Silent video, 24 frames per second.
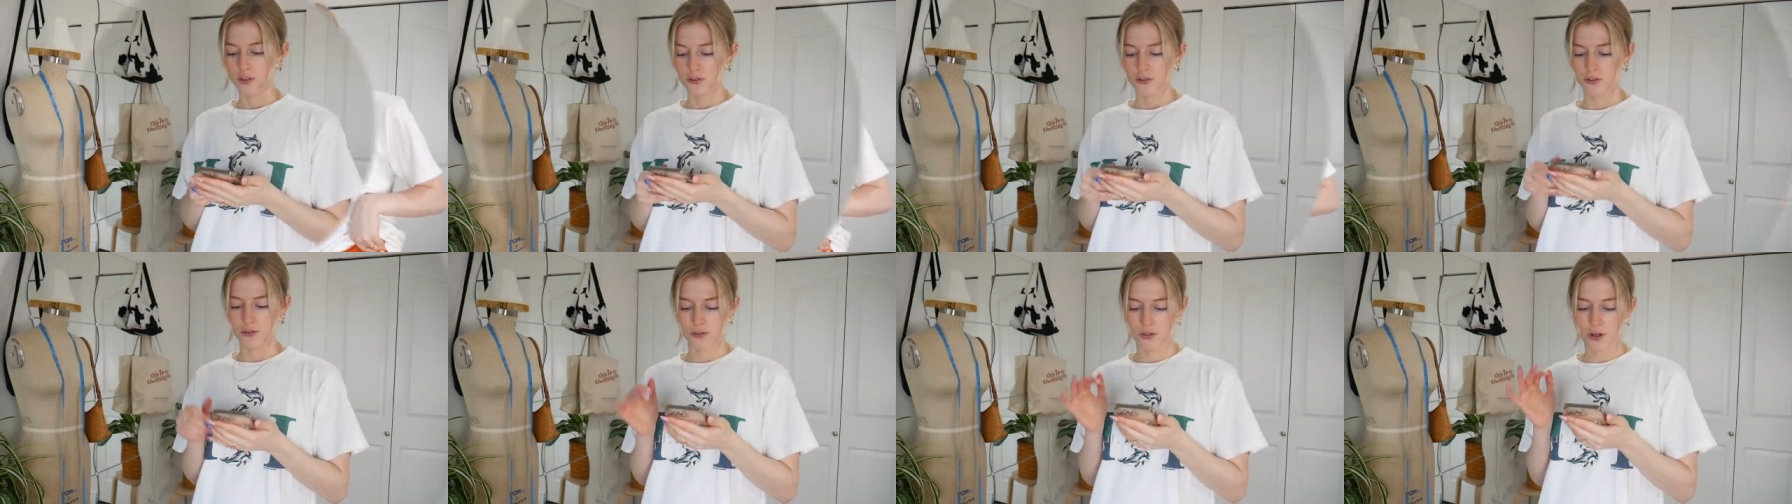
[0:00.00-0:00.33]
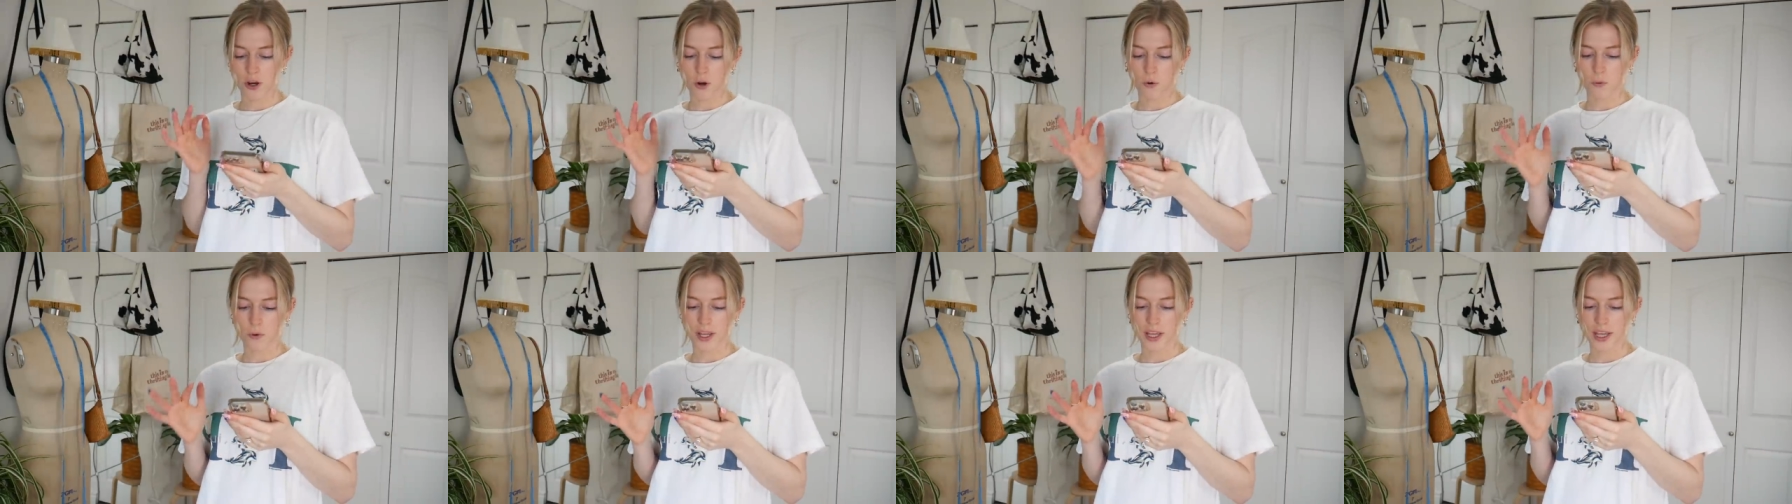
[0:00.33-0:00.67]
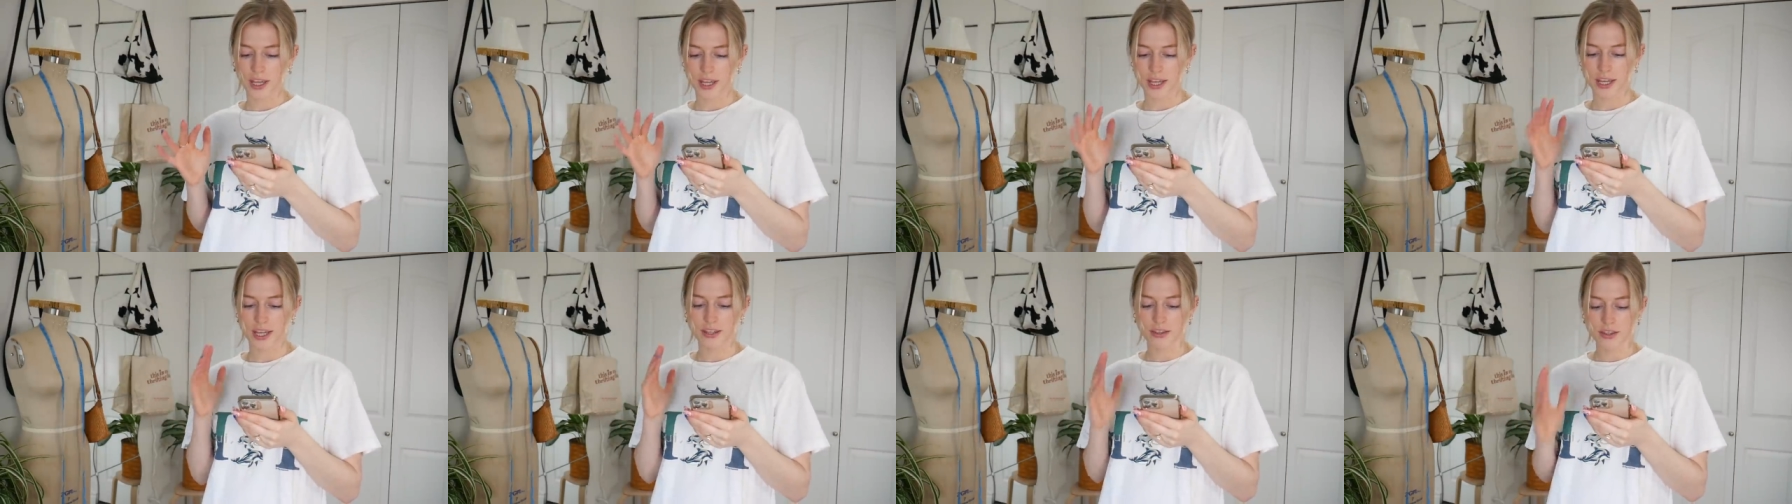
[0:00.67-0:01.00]
So
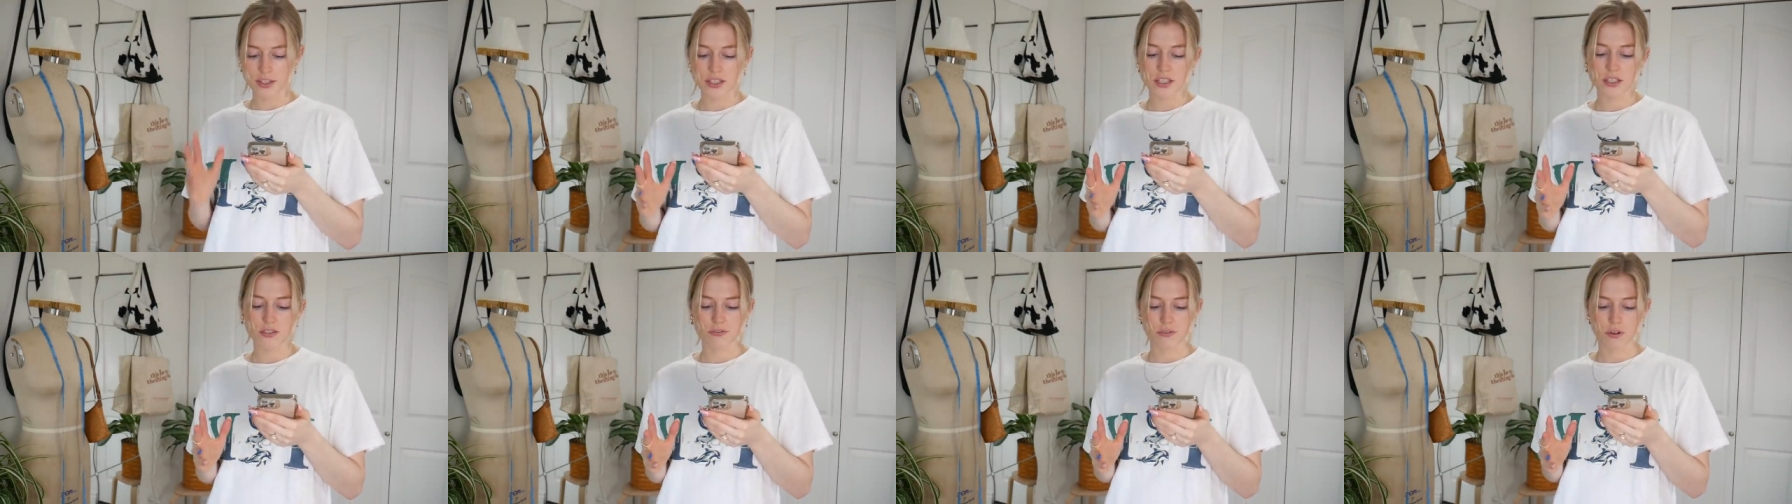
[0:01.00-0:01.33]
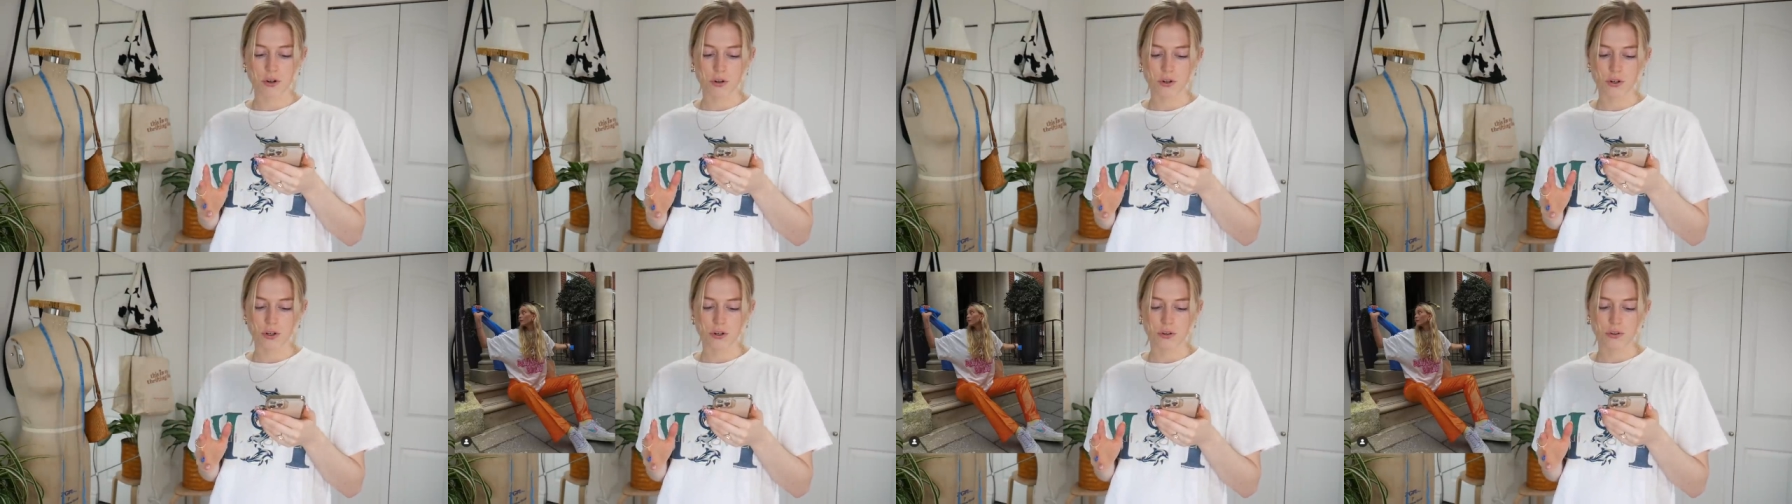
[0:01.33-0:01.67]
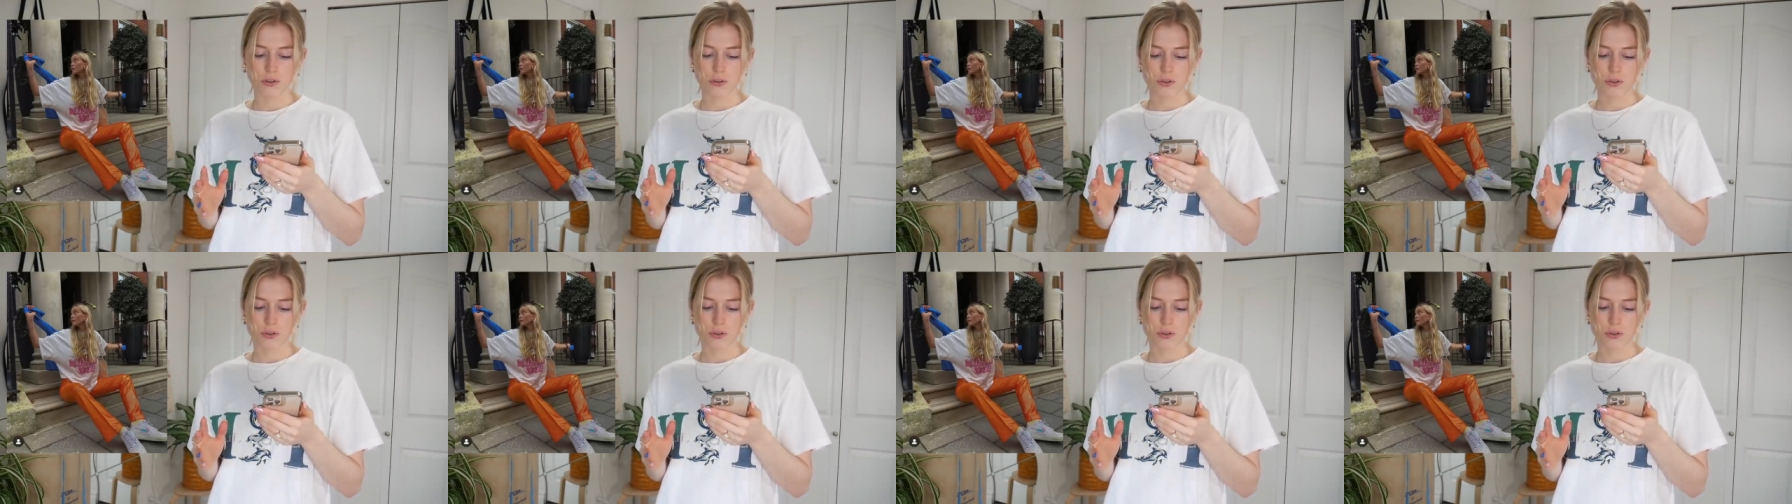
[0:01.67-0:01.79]
in this photo,